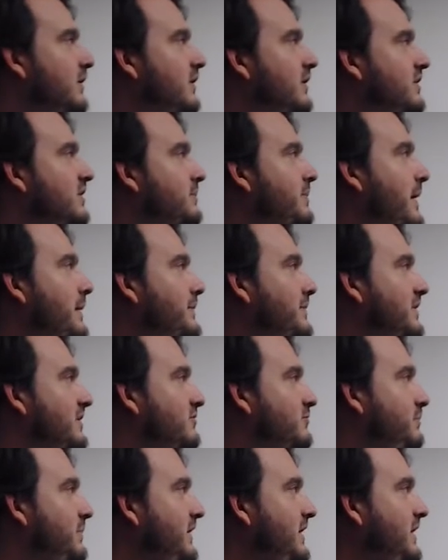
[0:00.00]
the probability
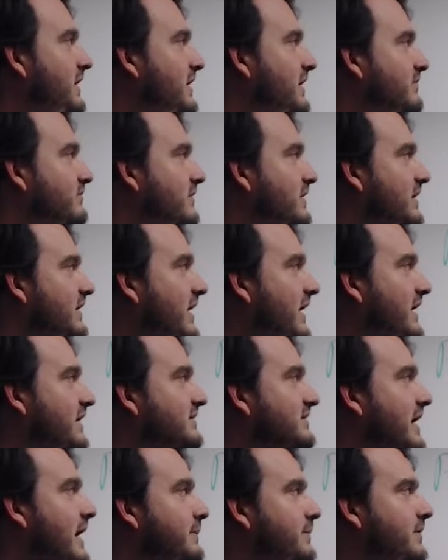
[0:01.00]
of B given that A has
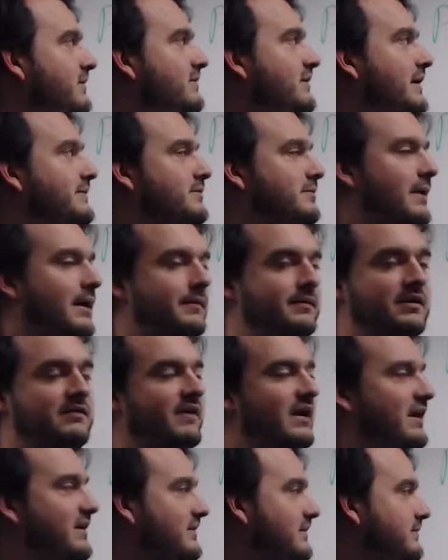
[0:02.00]
happened times the probability
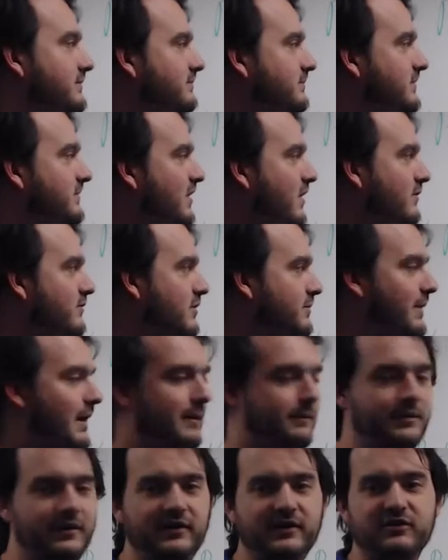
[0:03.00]
of A times over the
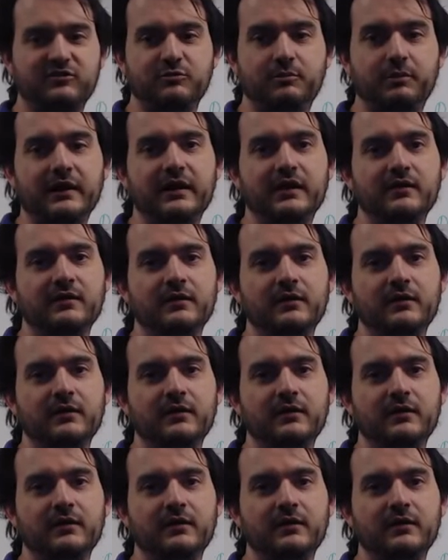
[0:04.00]
probability of B.